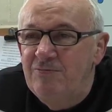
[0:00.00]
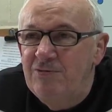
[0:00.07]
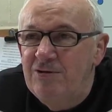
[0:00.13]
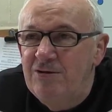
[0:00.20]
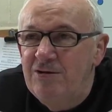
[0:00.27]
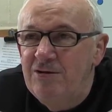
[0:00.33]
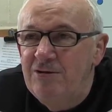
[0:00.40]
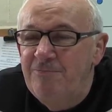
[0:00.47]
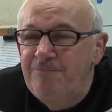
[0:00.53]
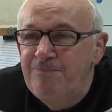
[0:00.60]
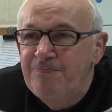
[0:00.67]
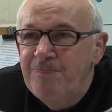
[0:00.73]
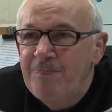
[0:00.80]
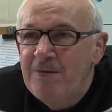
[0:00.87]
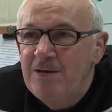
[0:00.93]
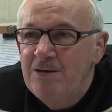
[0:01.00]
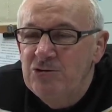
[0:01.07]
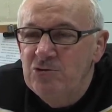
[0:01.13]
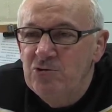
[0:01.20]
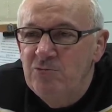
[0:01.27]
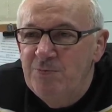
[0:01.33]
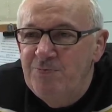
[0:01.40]
When I
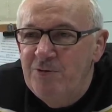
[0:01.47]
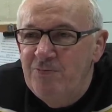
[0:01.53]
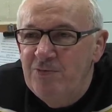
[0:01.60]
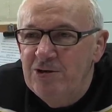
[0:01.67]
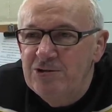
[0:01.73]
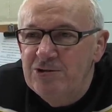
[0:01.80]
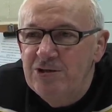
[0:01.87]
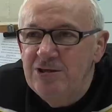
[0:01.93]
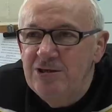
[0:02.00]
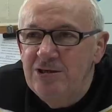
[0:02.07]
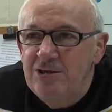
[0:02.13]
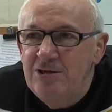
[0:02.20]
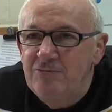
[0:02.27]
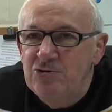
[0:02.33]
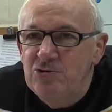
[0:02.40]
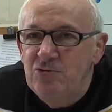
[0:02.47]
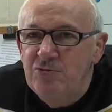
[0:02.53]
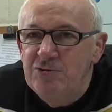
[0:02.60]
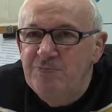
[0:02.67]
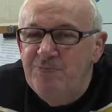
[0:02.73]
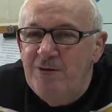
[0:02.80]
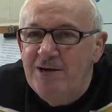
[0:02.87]
sold my pub restaurant, I was
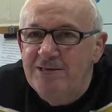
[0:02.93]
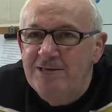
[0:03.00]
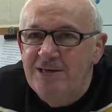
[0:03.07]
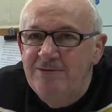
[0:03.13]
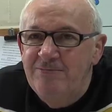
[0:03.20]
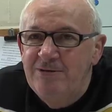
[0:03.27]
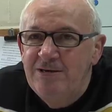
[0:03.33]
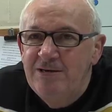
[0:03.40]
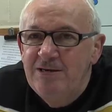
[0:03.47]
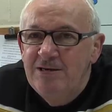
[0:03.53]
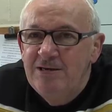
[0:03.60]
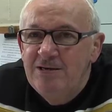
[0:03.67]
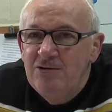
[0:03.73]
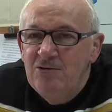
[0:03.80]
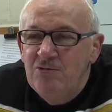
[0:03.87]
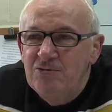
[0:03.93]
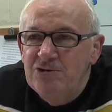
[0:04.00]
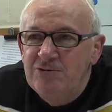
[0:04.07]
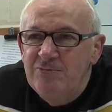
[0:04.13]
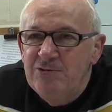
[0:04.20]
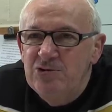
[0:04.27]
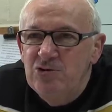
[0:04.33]
always part-time,
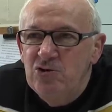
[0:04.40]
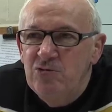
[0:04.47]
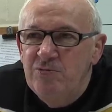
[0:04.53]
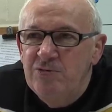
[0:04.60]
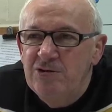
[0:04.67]
always in my job.